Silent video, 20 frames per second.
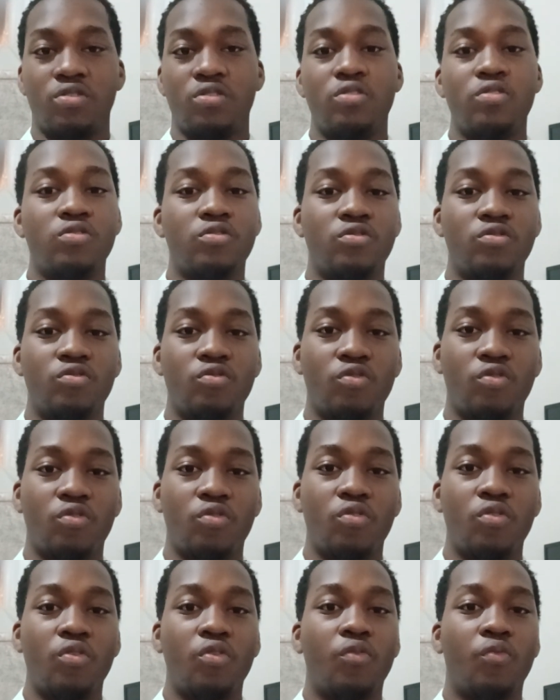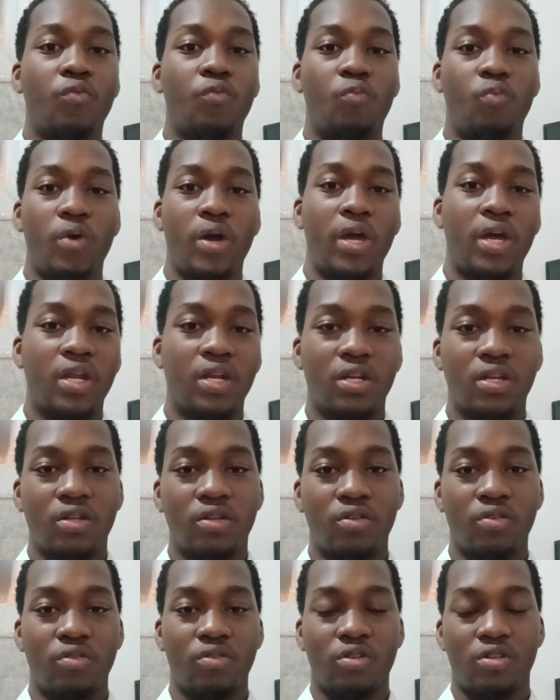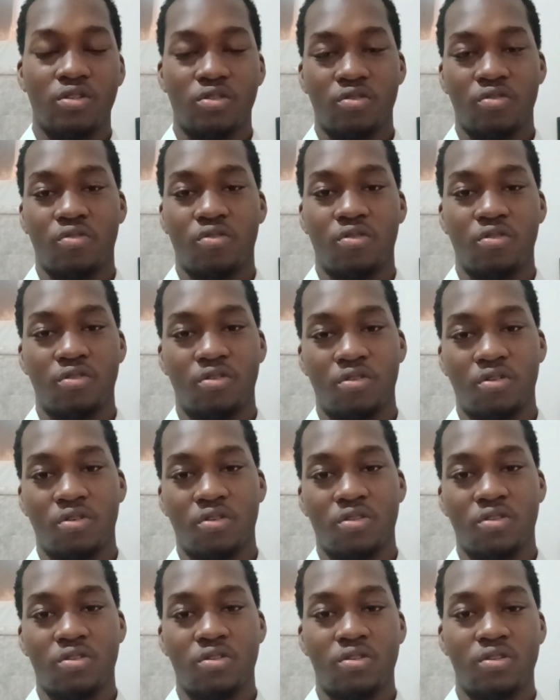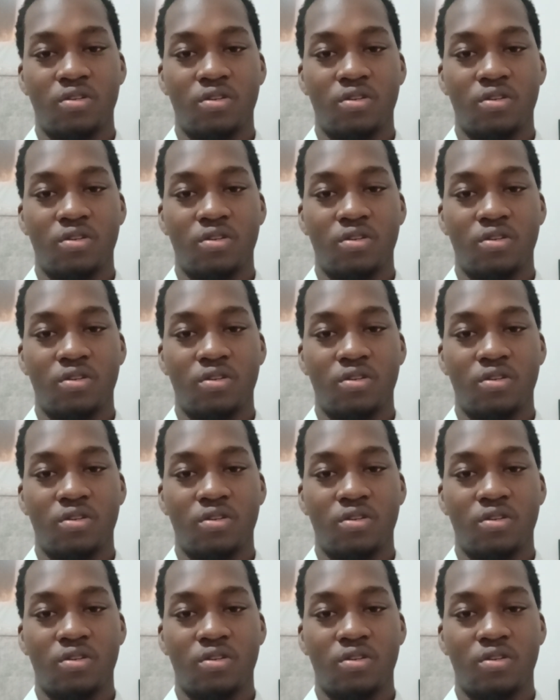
You need to know when you need to conduct